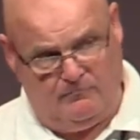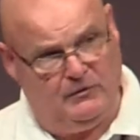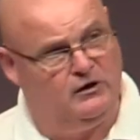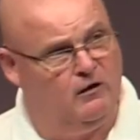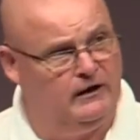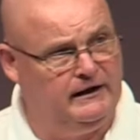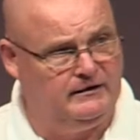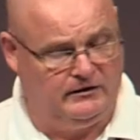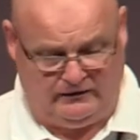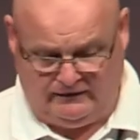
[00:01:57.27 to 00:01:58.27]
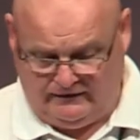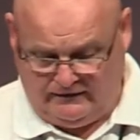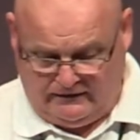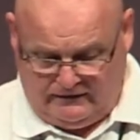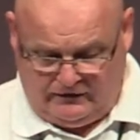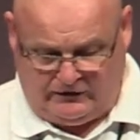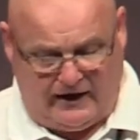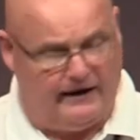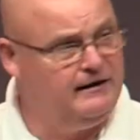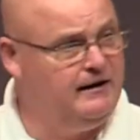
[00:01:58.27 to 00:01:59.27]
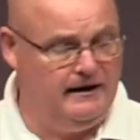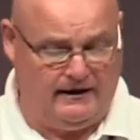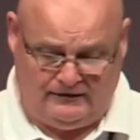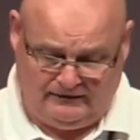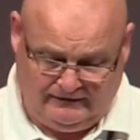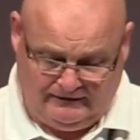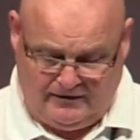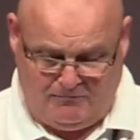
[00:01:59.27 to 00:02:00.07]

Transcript: But colleagues, standing here